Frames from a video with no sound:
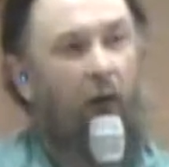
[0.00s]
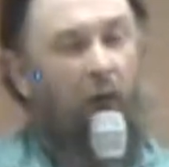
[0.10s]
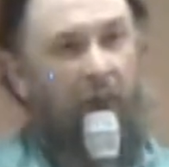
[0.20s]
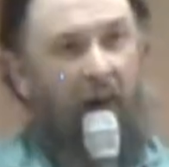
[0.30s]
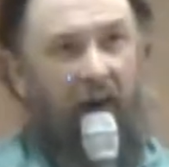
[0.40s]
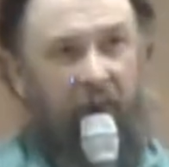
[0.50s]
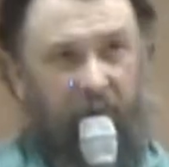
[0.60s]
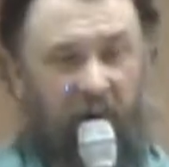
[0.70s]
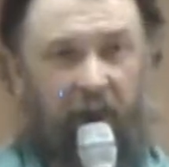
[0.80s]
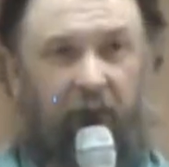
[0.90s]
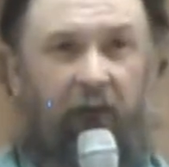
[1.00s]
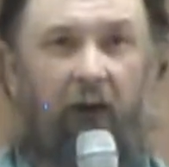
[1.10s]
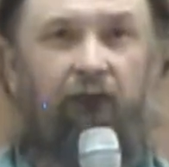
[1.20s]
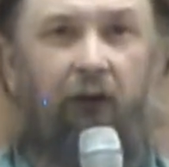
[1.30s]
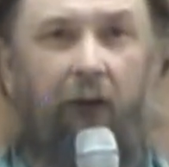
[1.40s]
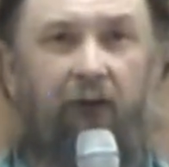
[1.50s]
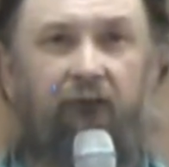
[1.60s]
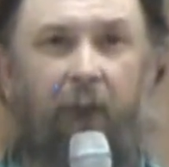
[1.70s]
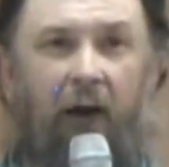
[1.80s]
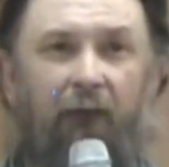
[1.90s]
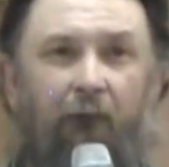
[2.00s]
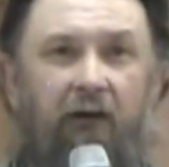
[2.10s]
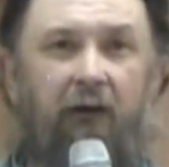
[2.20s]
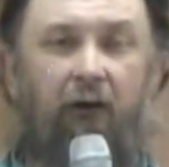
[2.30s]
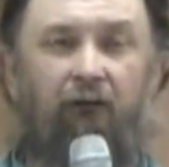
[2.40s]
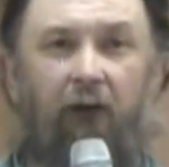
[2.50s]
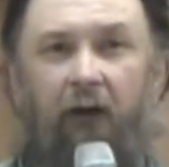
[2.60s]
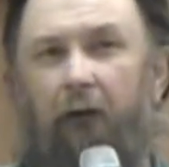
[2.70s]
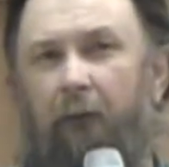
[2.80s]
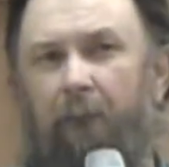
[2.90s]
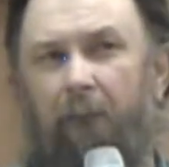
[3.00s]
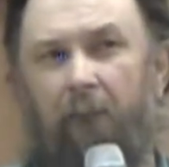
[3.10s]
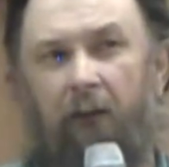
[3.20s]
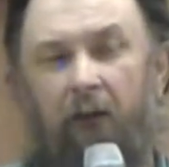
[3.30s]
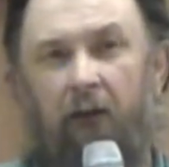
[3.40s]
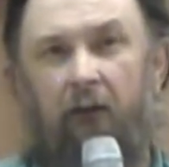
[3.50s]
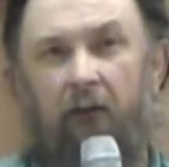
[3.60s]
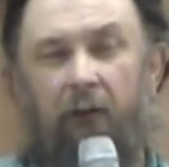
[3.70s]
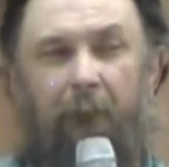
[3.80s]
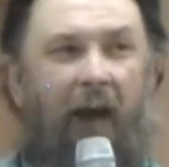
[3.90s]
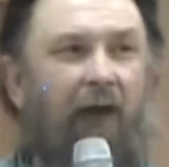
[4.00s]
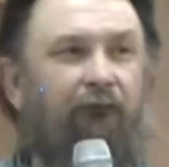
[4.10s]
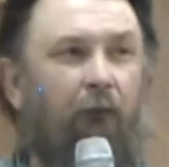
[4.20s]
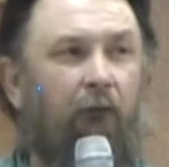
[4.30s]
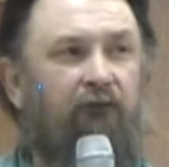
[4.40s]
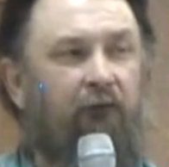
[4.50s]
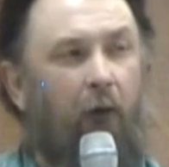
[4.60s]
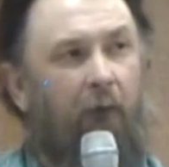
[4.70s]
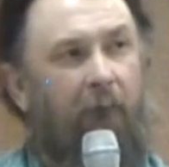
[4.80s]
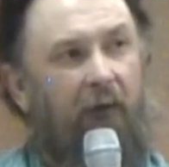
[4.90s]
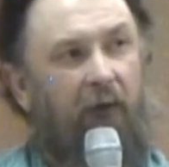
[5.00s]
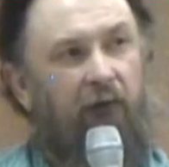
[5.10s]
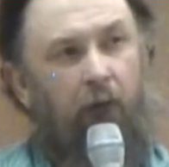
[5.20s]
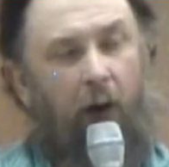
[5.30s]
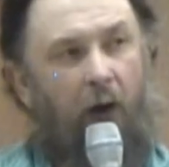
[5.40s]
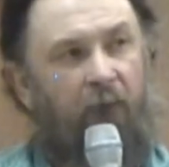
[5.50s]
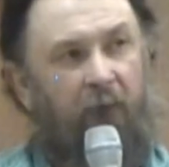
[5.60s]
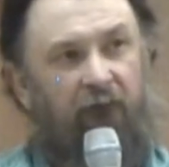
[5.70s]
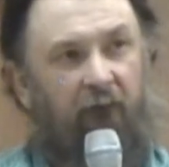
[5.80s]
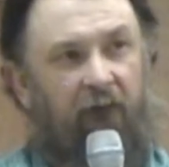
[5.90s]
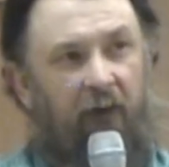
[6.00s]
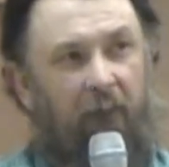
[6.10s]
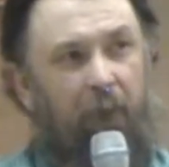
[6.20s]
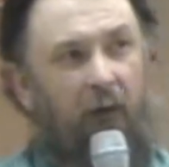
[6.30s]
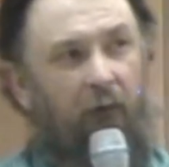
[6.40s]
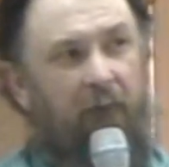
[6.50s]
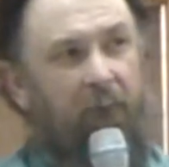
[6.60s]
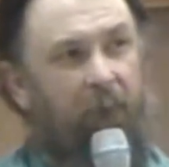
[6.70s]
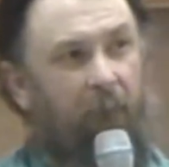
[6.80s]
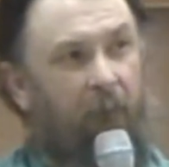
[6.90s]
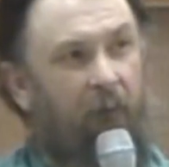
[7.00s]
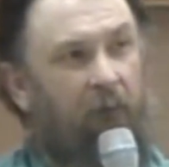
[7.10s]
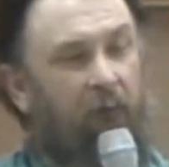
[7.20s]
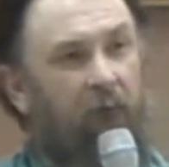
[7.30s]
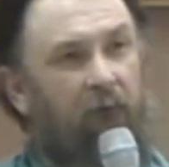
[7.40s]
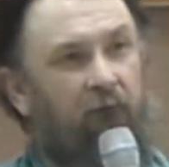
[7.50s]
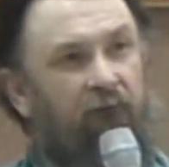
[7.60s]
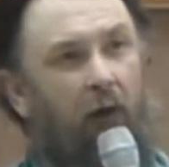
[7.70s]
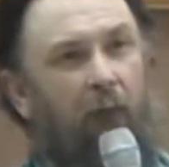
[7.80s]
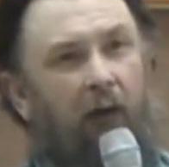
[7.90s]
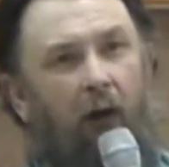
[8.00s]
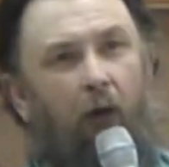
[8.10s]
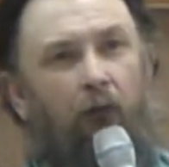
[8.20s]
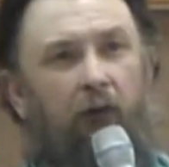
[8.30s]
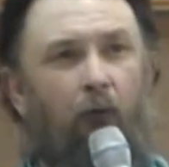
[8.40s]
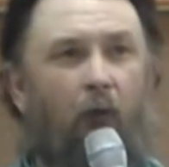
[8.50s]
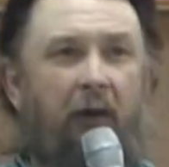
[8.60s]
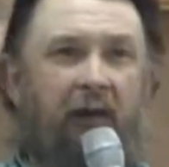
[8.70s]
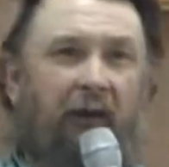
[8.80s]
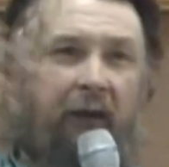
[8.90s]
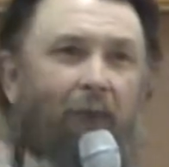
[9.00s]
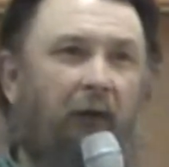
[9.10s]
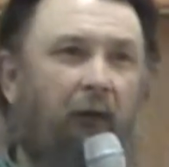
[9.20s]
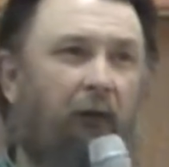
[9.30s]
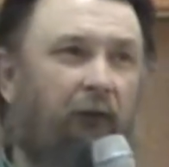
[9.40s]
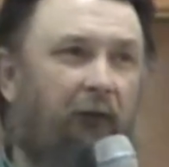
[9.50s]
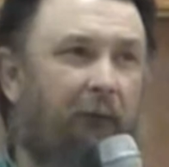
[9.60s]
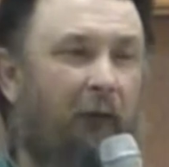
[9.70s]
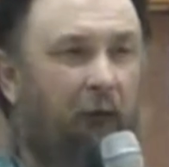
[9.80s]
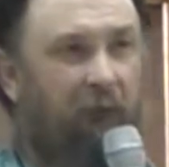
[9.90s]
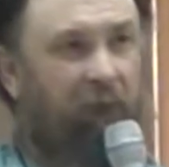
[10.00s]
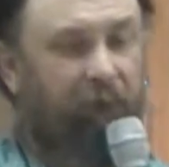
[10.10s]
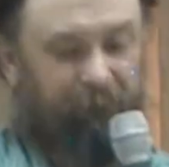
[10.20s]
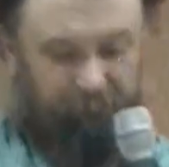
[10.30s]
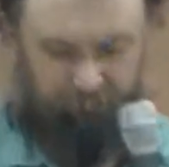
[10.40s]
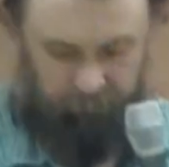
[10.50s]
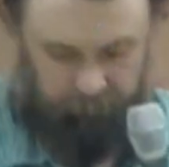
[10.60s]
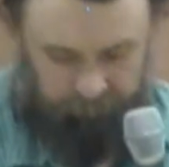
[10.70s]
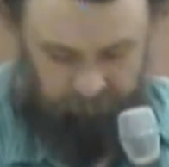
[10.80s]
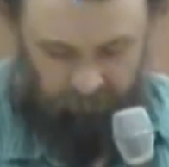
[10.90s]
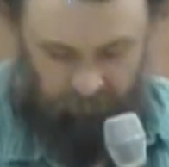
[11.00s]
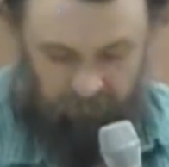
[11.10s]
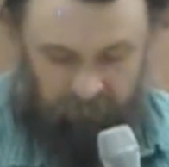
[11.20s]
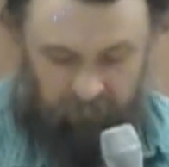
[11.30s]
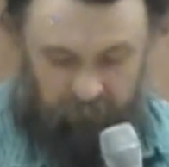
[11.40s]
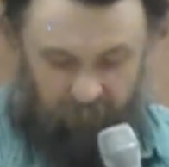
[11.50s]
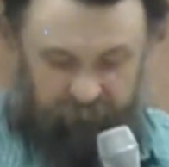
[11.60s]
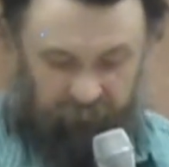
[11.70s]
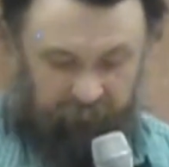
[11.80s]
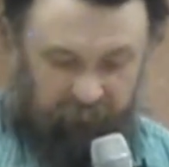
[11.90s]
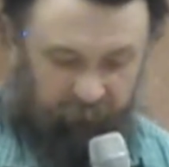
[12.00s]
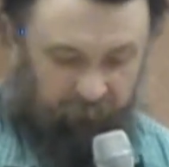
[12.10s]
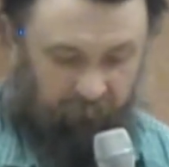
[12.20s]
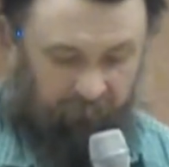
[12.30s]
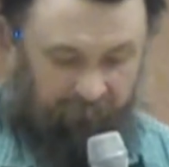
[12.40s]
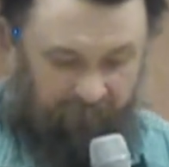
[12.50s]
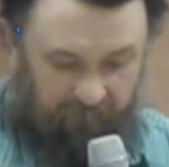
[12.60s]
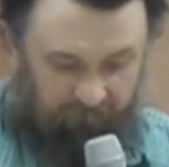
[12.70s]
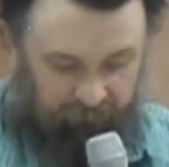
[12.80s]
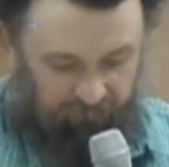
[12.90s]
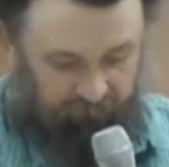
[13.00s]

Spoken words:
I went back to visit that church about 3 years later. The pastor was showing me a new office that they had built. Showed me a whole new wing he'd built onto the building. I said, "This is really nice."